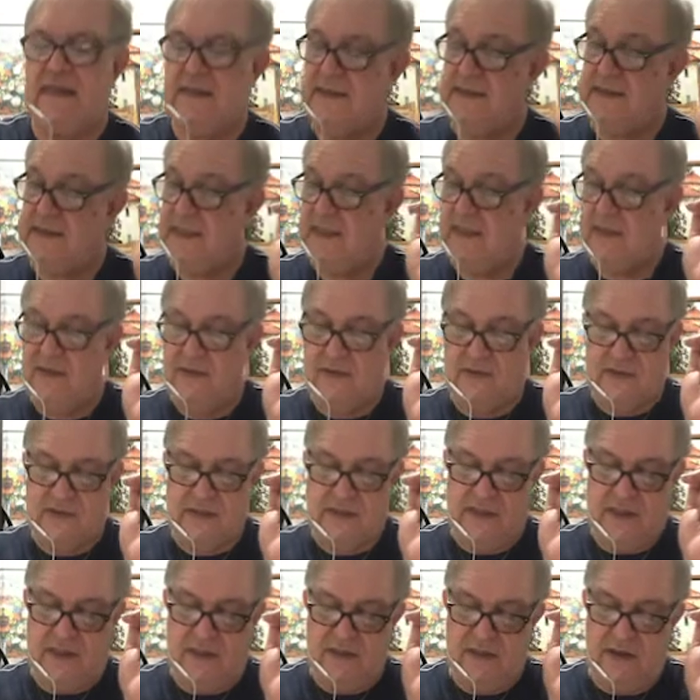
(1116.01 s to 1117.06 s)
single
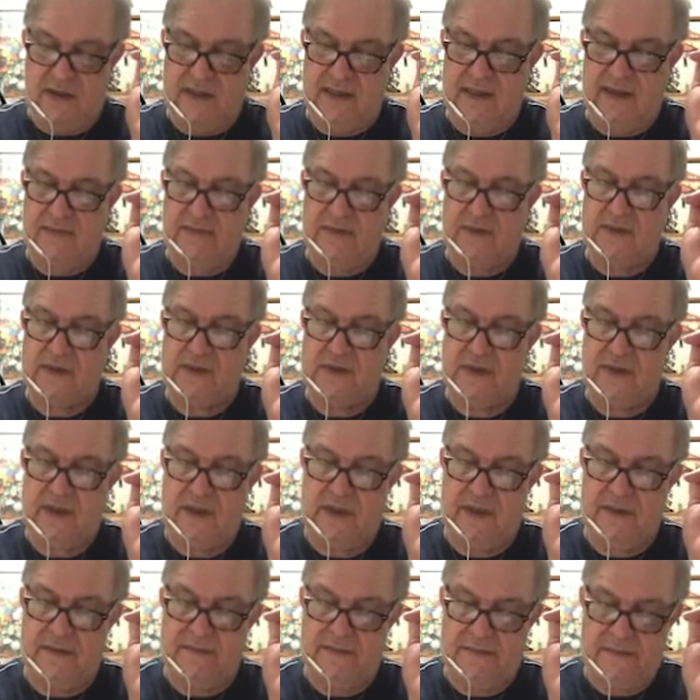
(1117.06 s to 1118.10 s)
T, not double
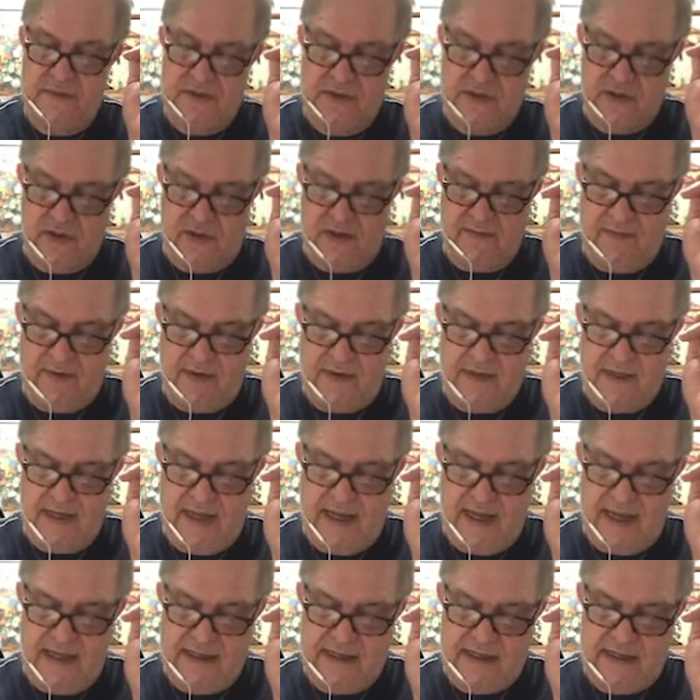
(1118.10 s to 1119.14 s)
T. Sorry about
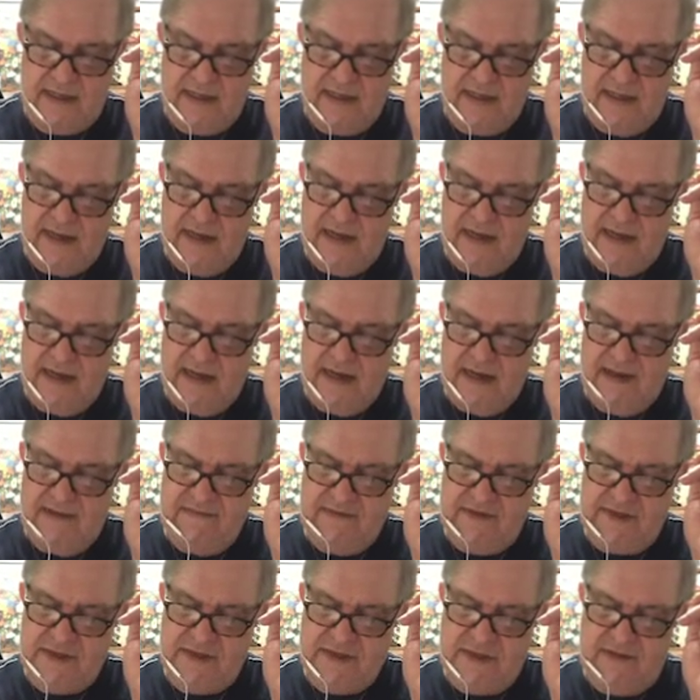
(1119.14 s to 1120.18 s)
that.
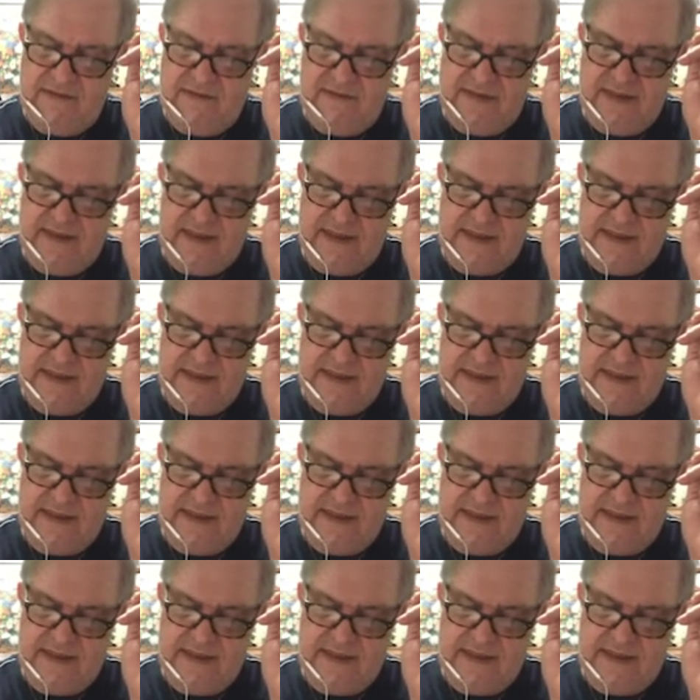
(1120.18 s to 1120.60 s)
Levi-Civita